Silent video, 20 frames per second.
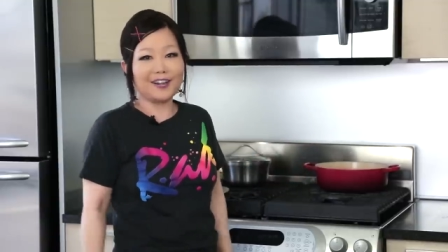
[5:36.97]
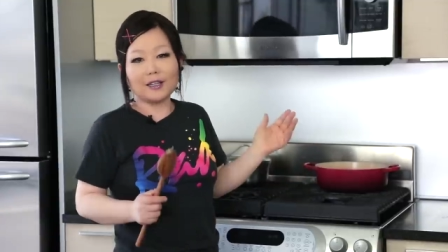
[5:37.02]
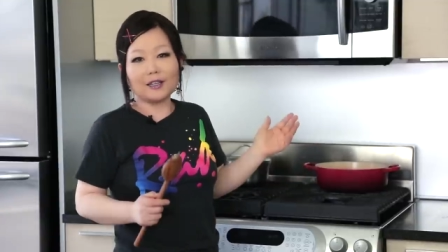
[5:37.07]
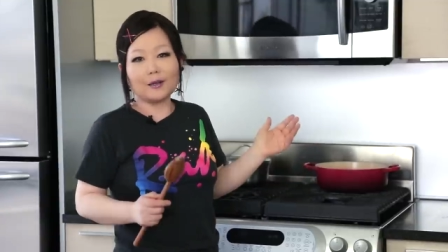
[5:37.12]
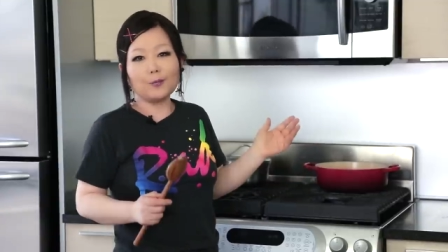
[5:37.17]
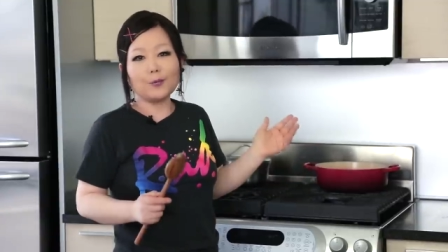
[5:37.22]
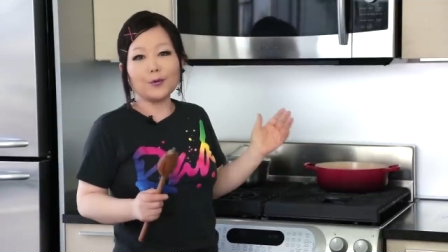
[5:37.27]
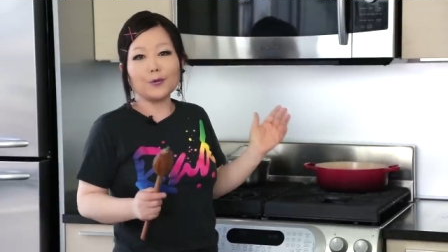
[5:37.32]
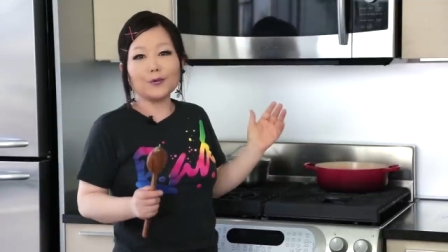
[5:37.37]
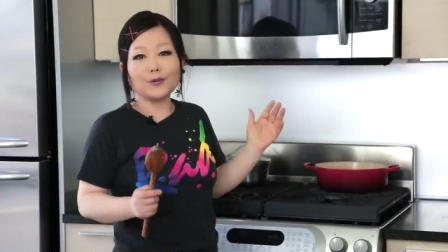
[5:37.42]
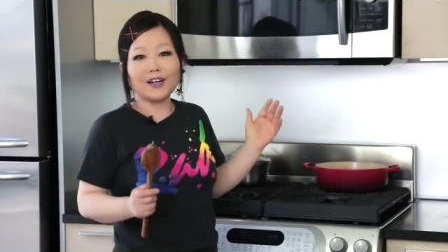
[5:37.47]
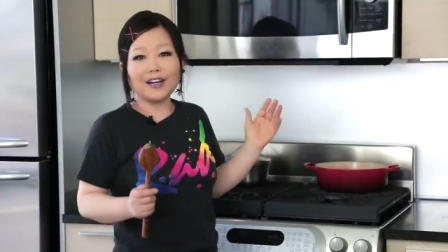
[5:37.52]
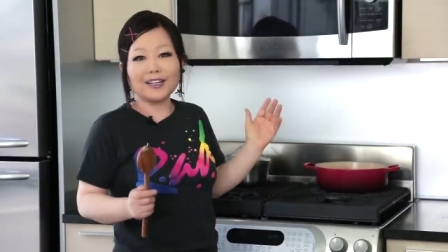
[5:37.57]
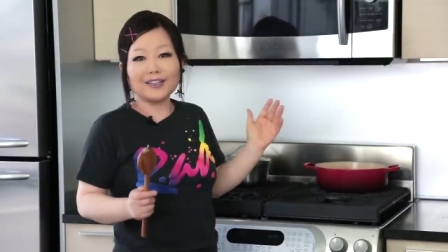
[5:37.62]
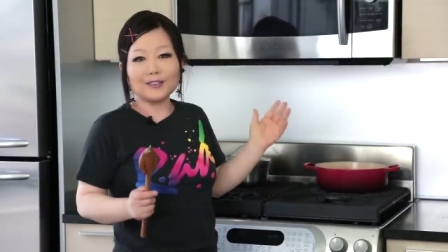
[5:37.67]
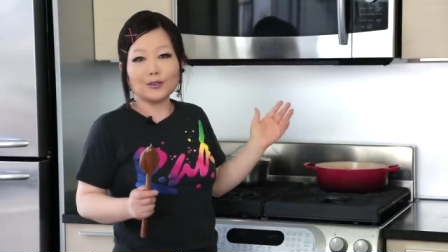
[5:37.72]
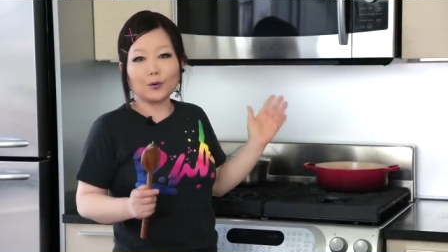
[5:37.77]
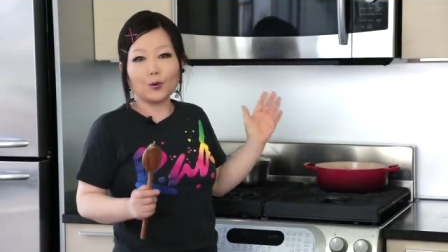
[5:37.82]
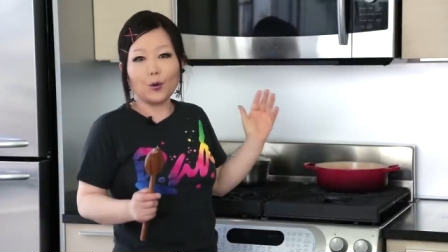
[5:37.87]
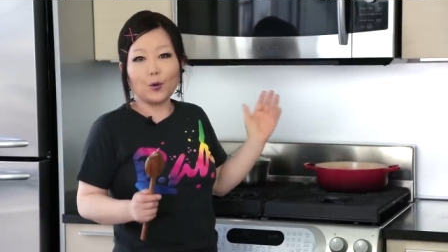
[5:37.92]
If you
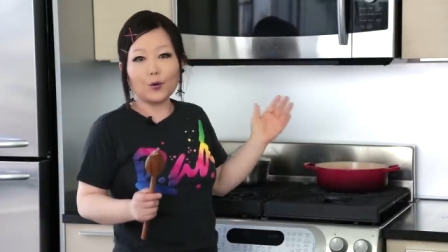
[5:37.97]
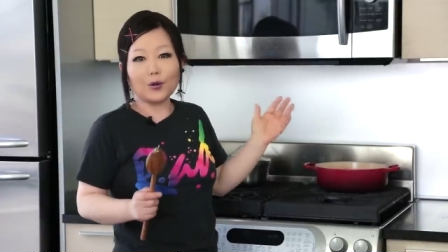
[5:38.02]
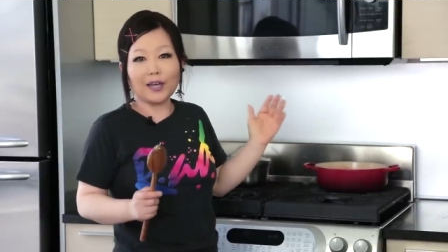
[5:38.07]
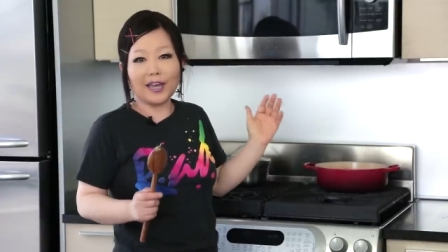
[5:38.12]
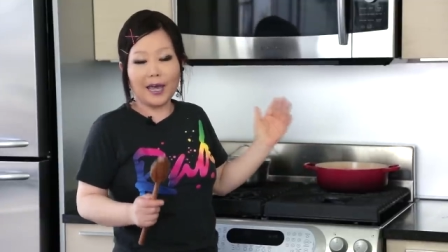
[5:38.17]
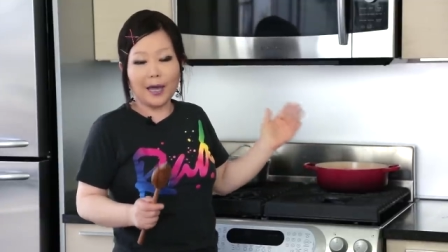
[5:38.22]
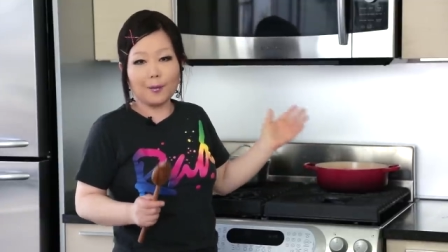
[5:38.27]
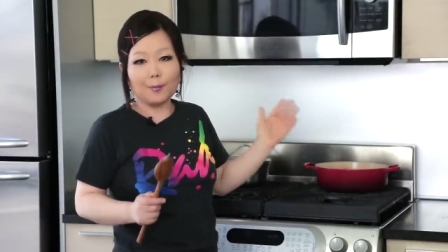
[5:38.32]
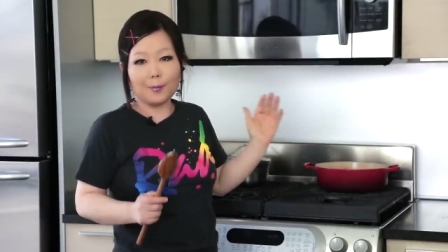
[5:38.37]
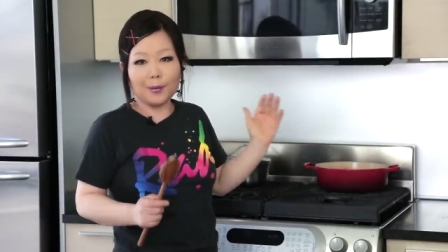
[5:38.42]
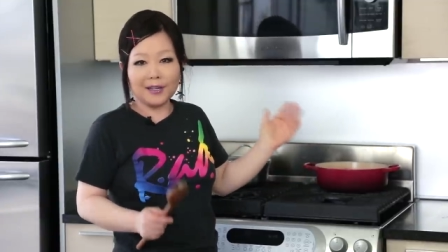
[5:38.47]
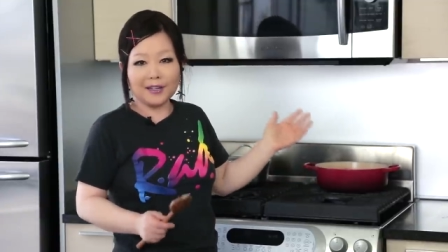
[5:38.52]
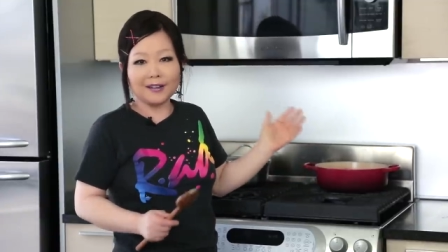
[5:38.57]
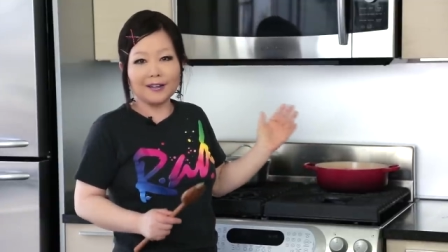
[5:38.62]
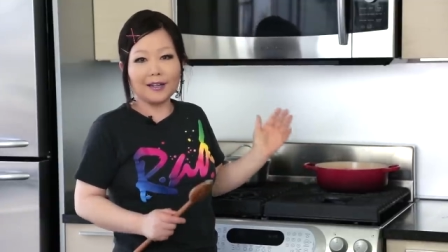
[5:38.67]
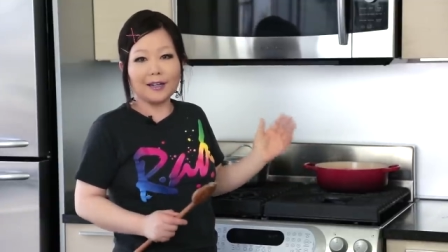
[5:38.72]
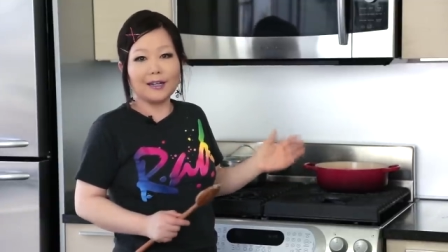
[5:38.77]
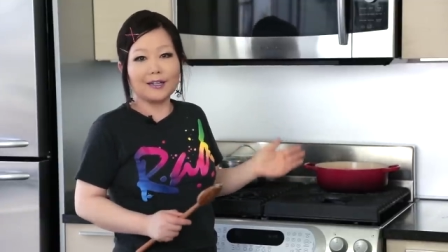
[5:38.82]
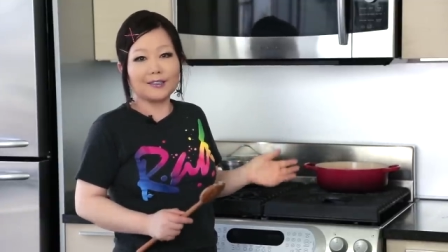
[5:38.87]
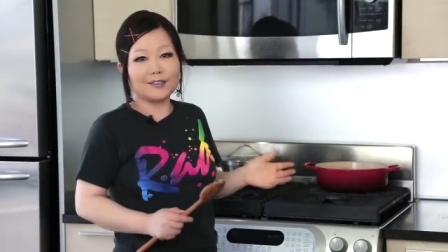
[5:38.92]
guys go
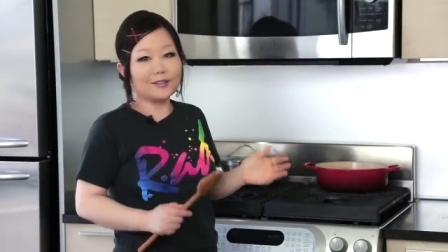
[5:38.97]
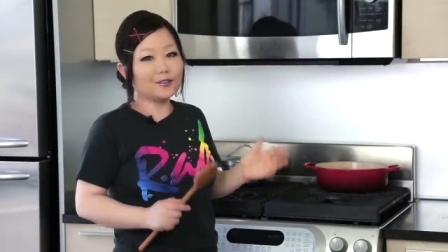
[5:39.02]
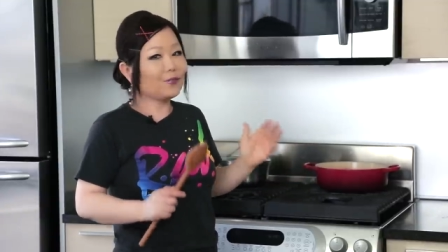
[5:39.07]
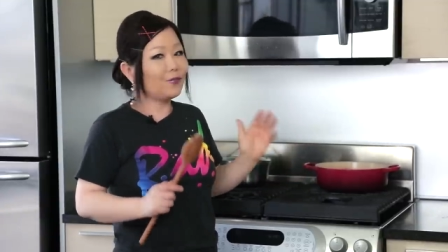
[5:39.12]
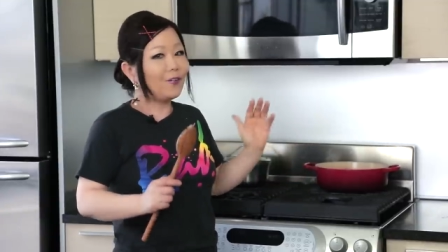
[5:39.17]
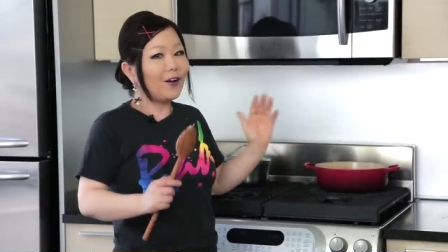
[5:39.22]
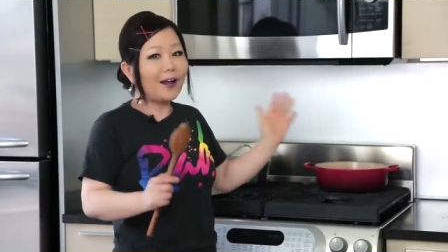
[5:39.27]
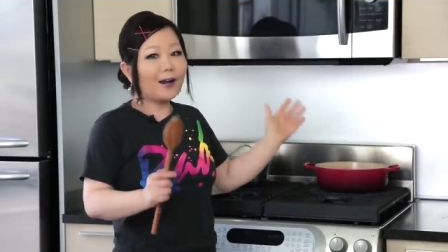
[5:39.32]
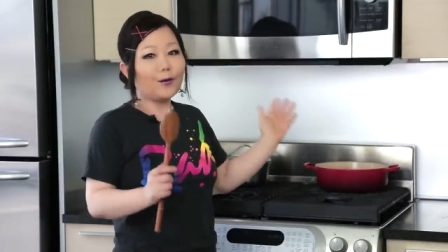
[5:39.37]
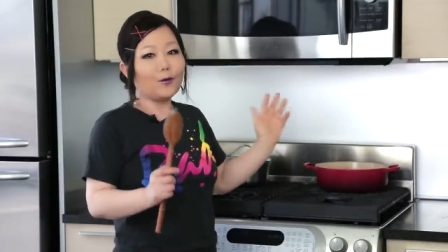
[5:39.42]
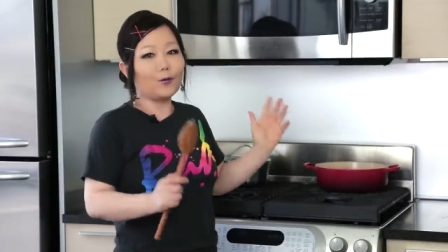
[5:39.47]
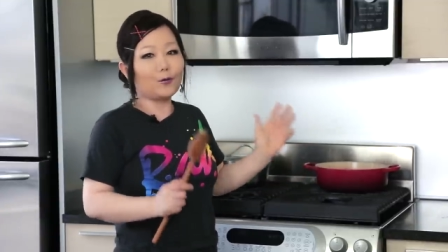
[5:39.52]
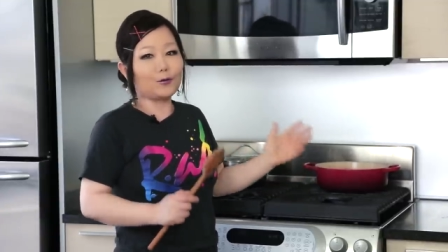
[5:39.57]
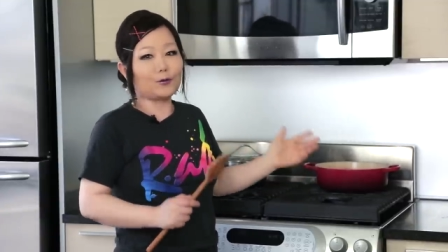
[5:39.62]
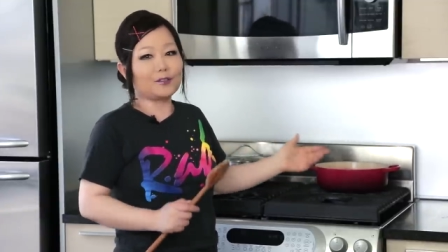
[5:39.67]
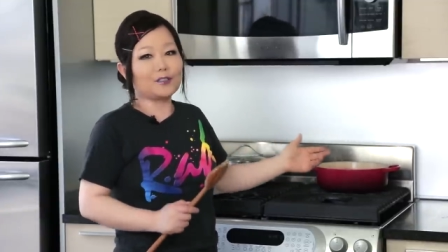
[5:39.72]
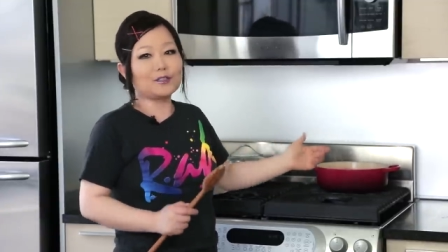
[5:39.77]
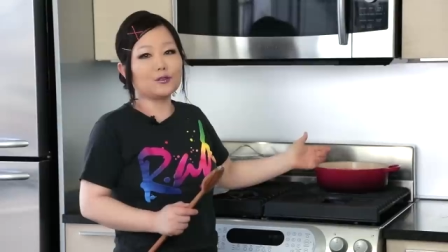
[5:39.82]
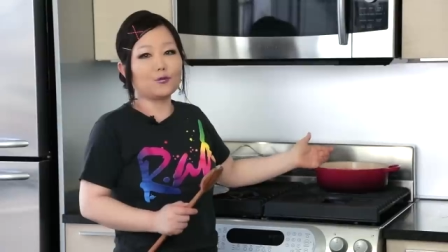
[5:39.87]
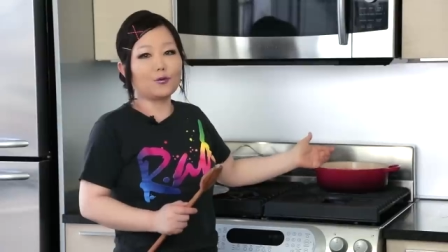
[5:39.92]
camping, just follow
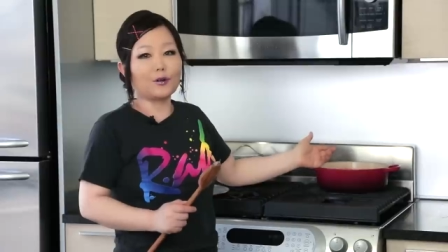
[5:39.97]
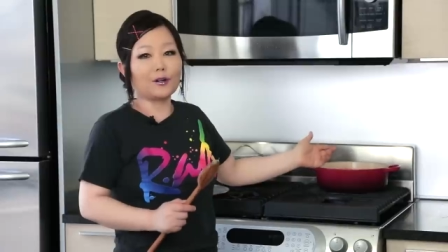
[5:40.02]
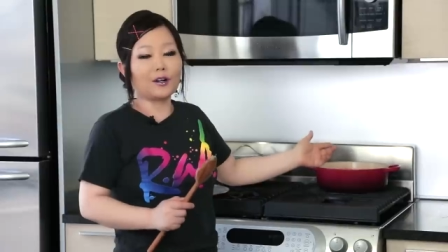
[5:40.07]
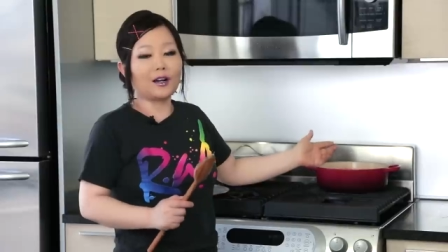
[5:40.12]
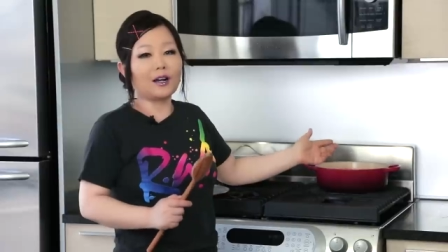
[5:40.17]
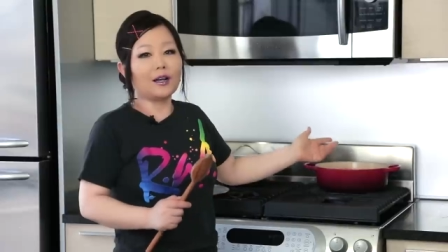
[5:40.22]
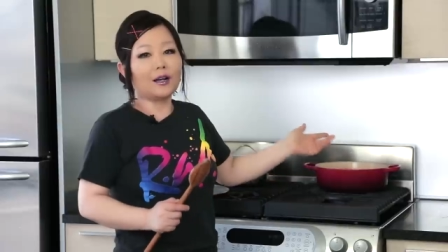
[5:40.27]
this one.